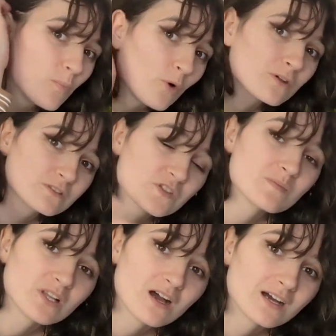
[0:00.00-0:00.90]
boils
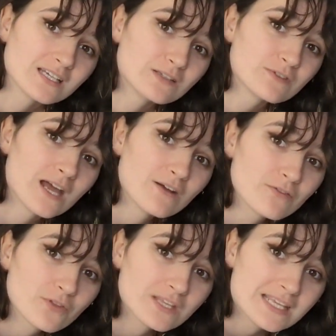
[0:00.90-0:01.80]
them alive if
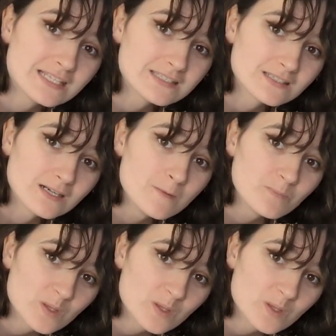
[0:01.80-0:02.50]
the heater